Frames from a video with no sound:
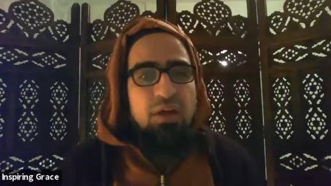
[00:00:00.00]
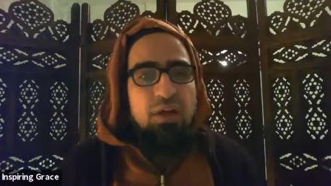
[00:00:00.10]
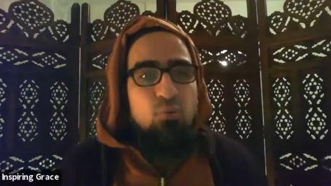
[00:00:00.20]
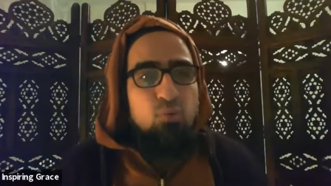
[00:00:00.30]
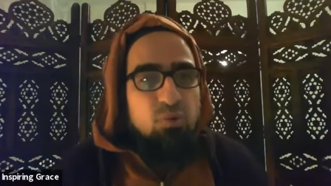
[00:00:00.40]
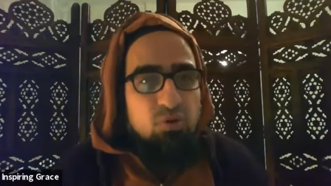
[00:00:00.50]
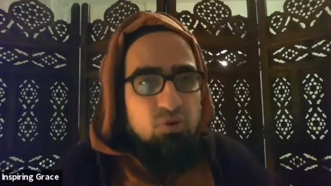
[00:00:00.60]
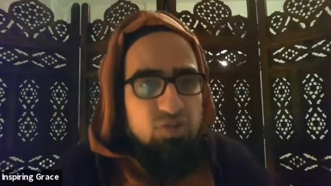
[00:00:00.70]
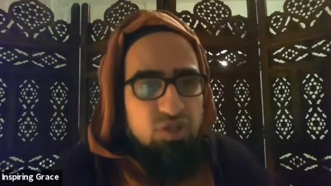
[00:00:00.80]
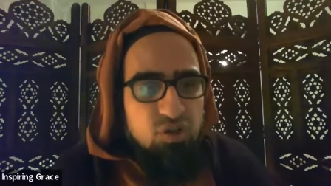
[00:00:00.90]
that we would
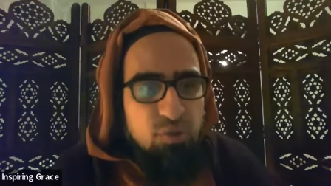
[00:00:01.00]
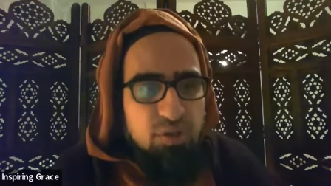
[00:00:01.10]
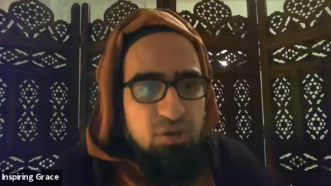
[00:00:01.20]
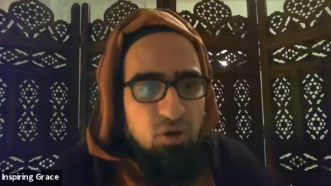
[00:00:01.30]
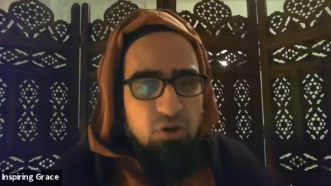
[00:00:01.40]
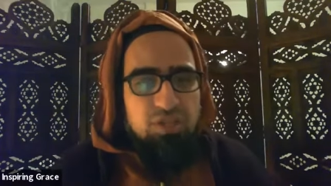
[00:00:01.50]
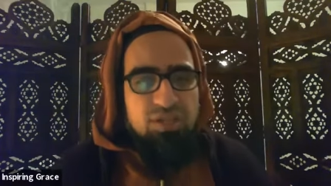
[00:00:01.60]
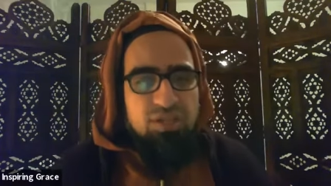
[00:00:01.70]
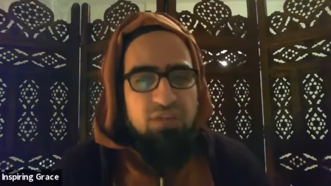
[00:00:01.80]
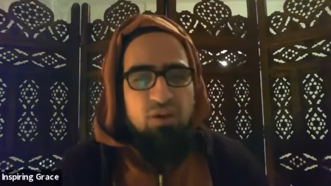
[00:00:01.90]
consider to be knowledge
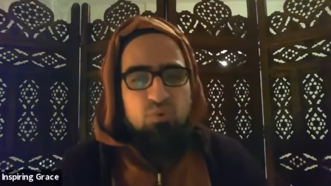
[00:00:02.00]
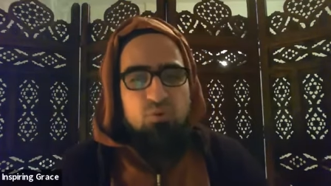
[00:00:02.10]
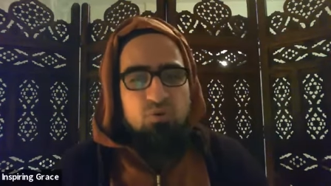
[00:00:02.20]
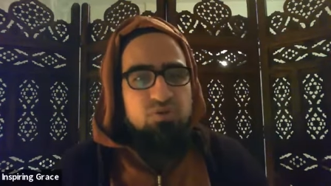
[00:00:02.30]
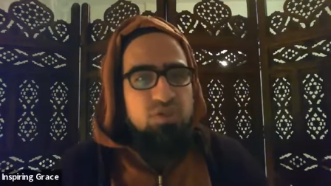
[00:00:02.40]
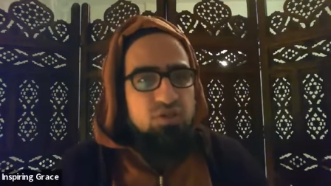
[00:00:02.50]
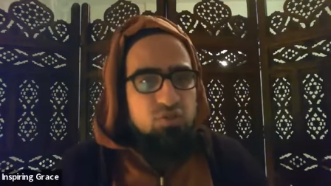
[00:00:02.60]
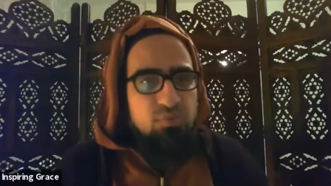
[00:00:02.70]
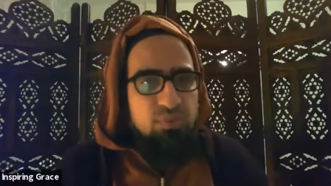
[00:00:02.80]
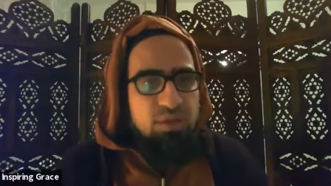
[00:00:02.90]
and that we would consider
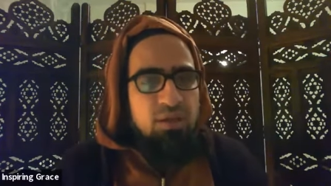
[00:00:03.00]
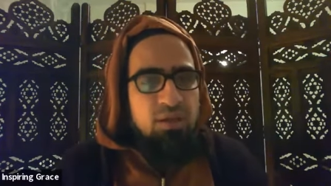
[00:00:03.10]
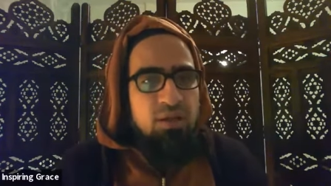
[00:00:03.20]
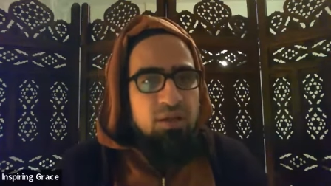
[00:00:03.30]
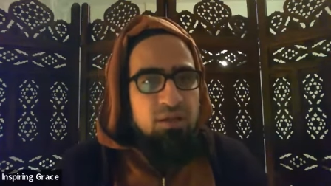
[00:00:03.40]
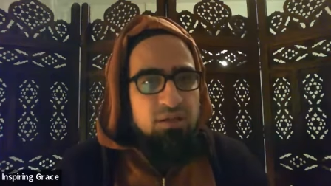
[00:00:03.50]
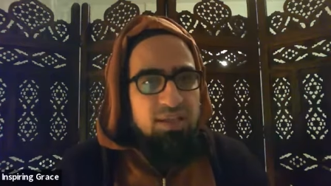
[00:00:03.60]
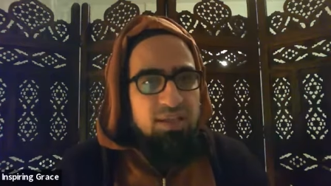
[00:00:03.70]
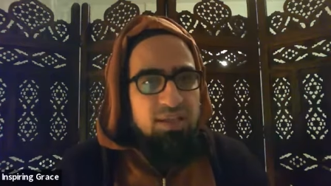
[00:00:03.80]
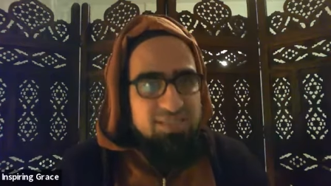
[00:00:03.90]
to be
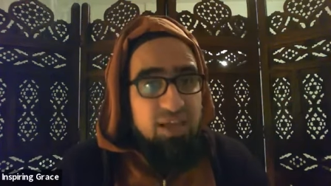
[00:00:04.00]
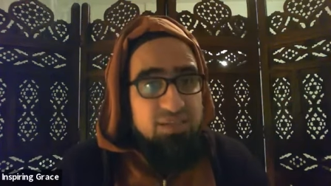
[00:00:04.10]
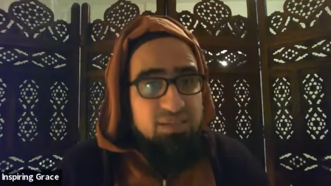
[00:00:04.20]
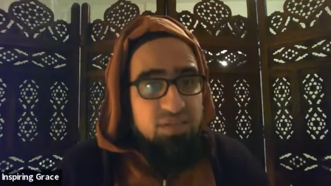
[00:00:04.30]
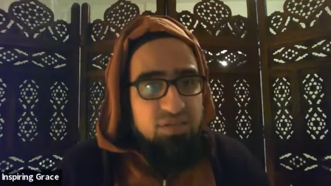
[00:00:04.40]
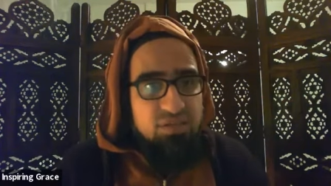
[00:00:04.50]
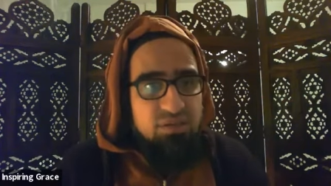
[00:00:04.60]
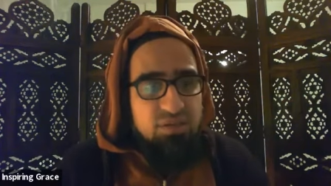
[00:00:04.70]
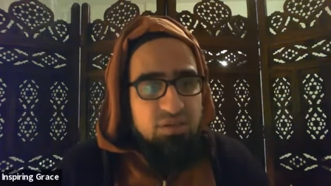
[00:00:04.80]
like civilization.